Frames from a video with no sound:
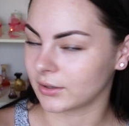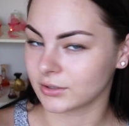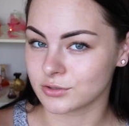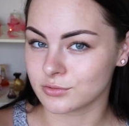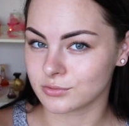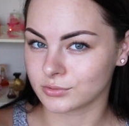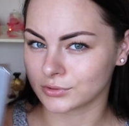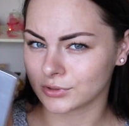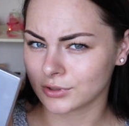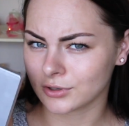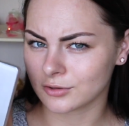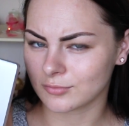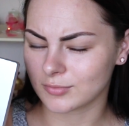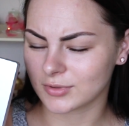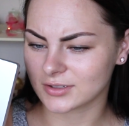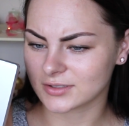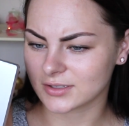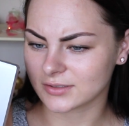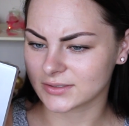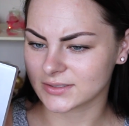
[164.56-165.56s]
you'll know,
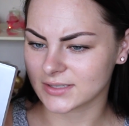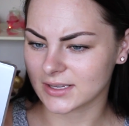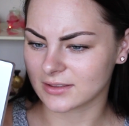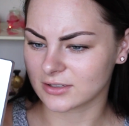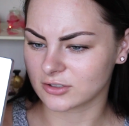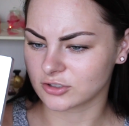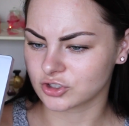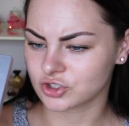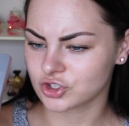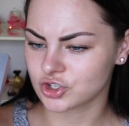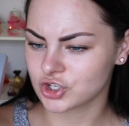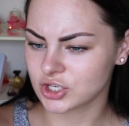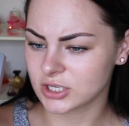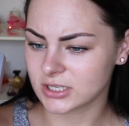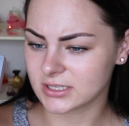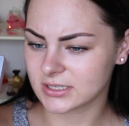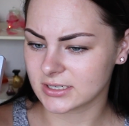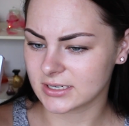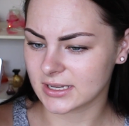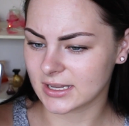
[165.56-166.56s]
because I'll say that it's
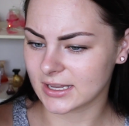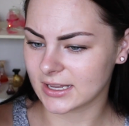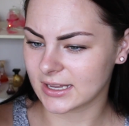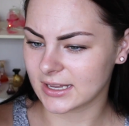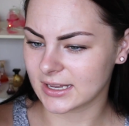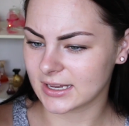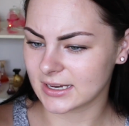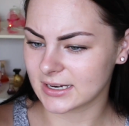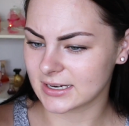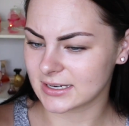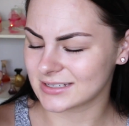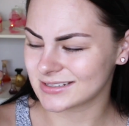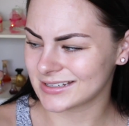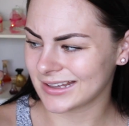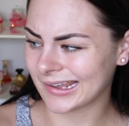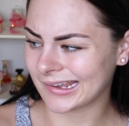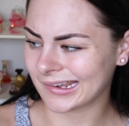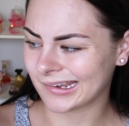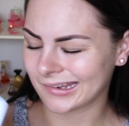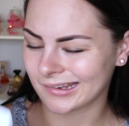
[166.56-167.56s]
shit, and
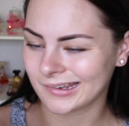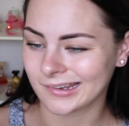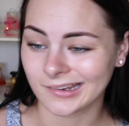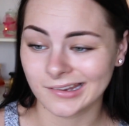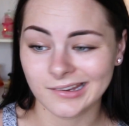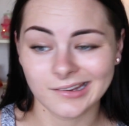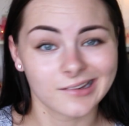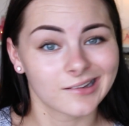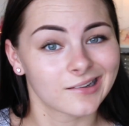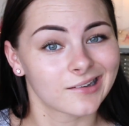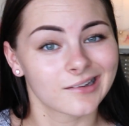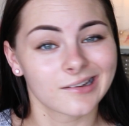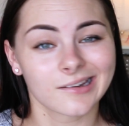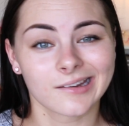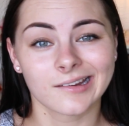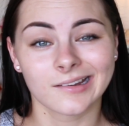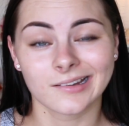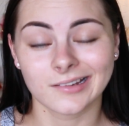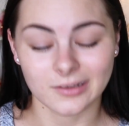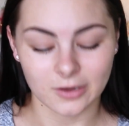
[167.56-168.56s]
yeah,
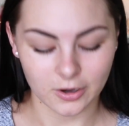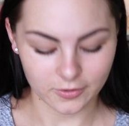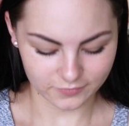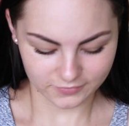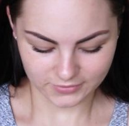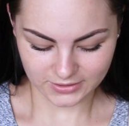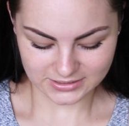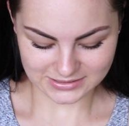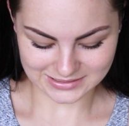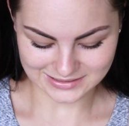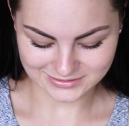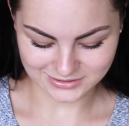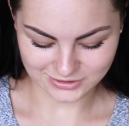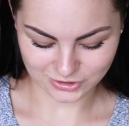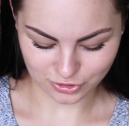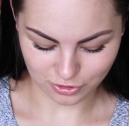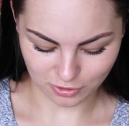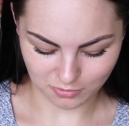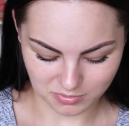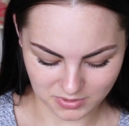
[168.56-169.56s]
hopefully it does the
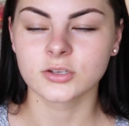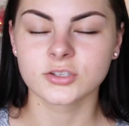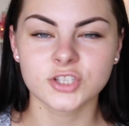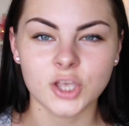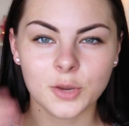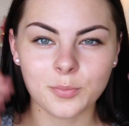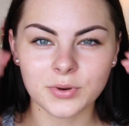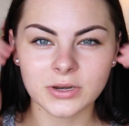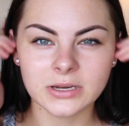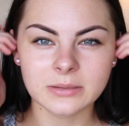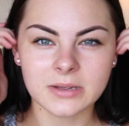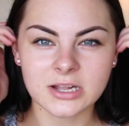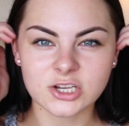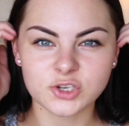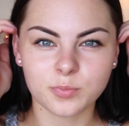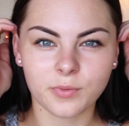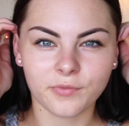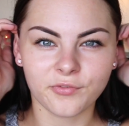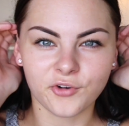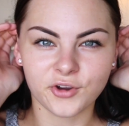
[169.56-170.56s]
job. So pretty
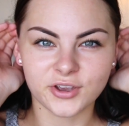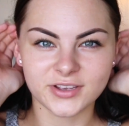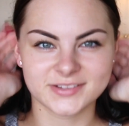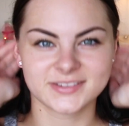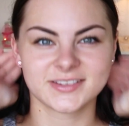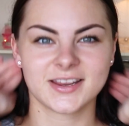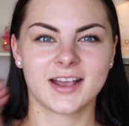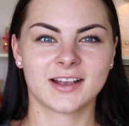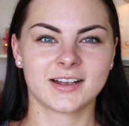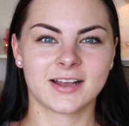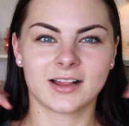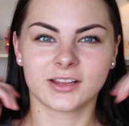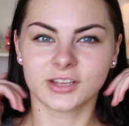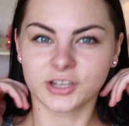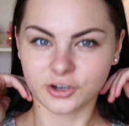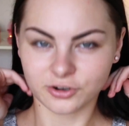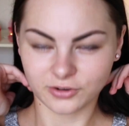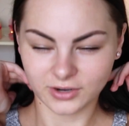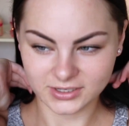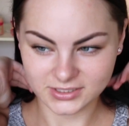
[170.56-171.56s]
much before you start
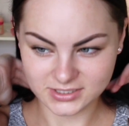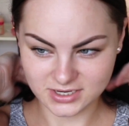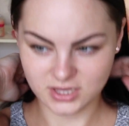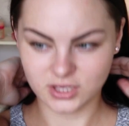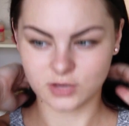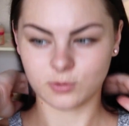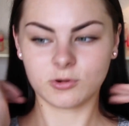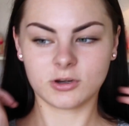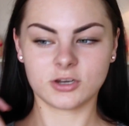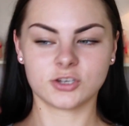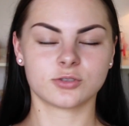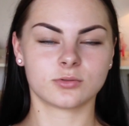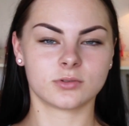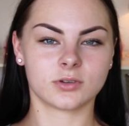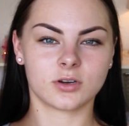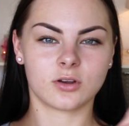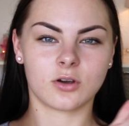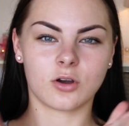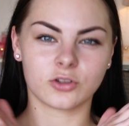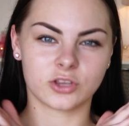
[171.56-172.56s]
color correcting, you want to do
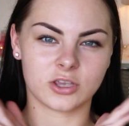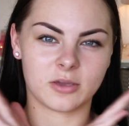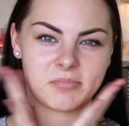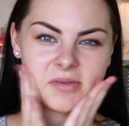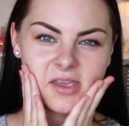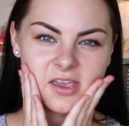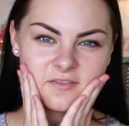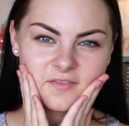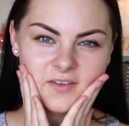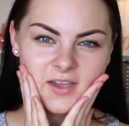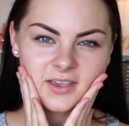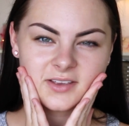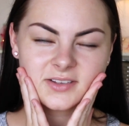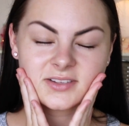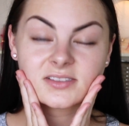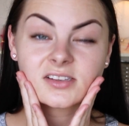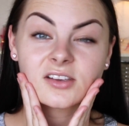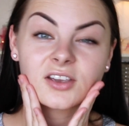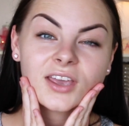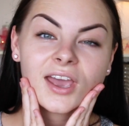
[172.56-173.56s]
it on your bare
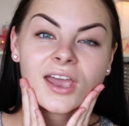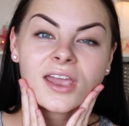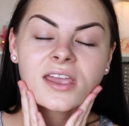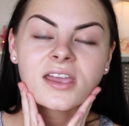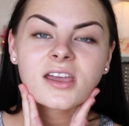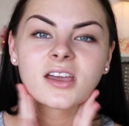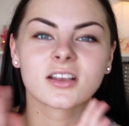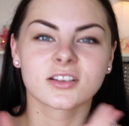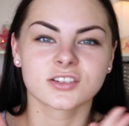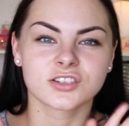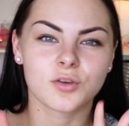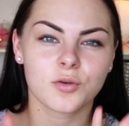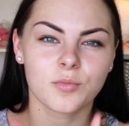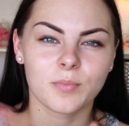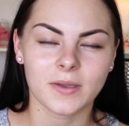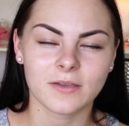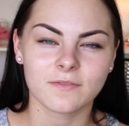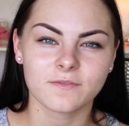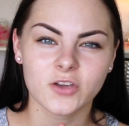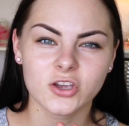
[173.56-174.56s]
face, okay? So
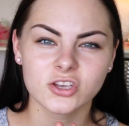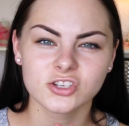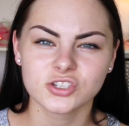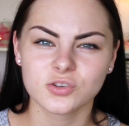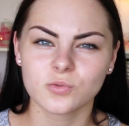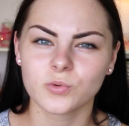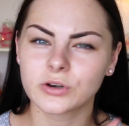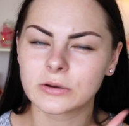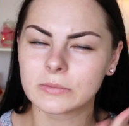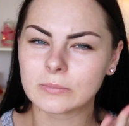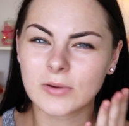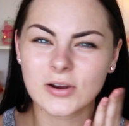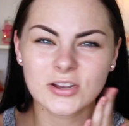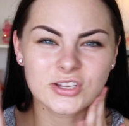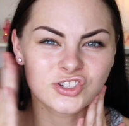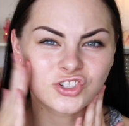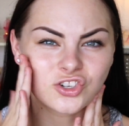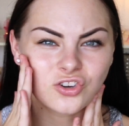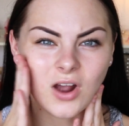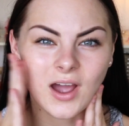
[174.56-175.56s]
but first you want to
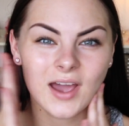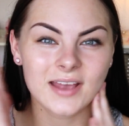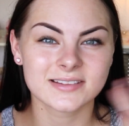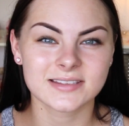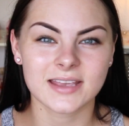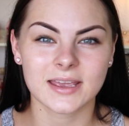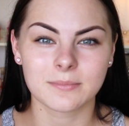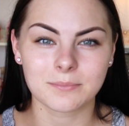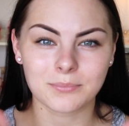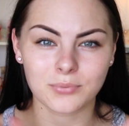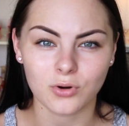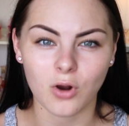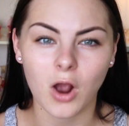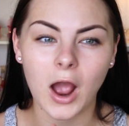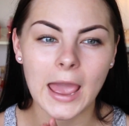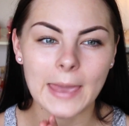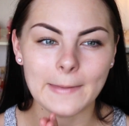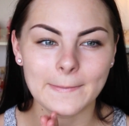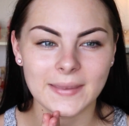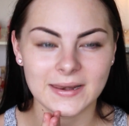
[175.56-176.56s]
moisturize and
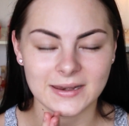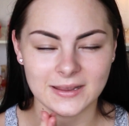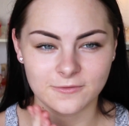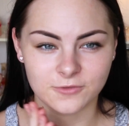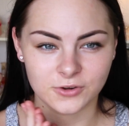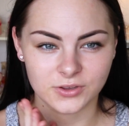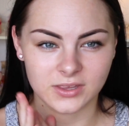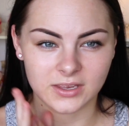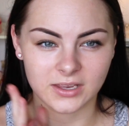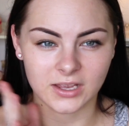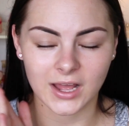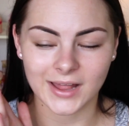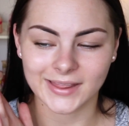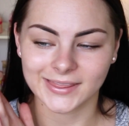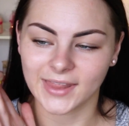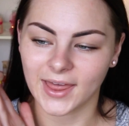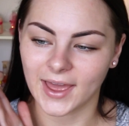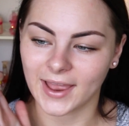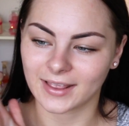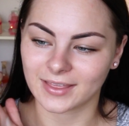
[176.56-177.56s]
prime and everything
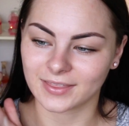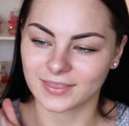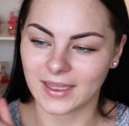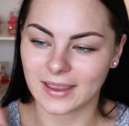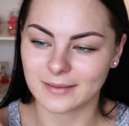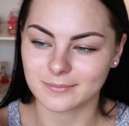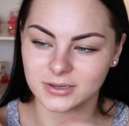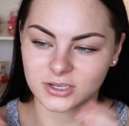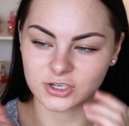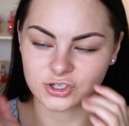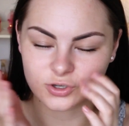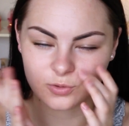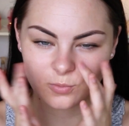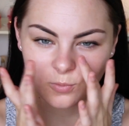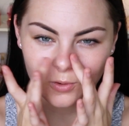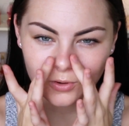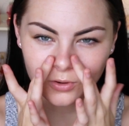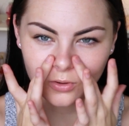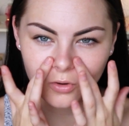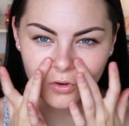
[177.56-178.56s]
like that, because you
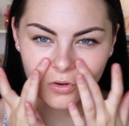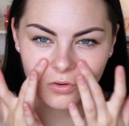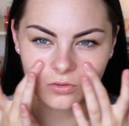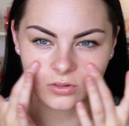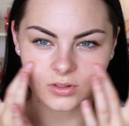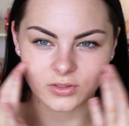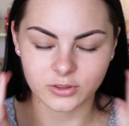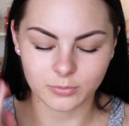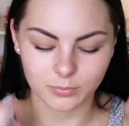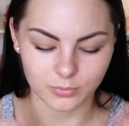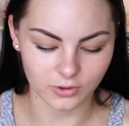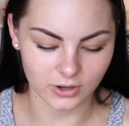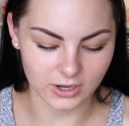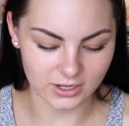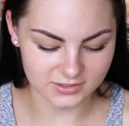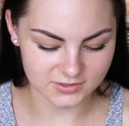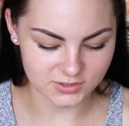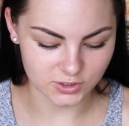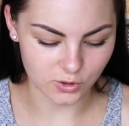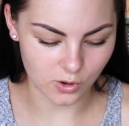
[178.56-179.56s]
want all the
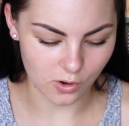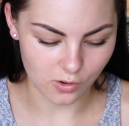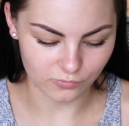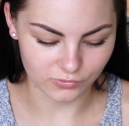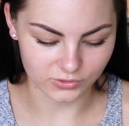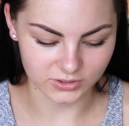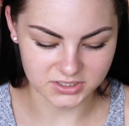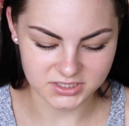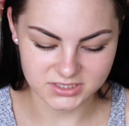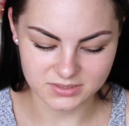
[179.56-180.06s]
products to go on really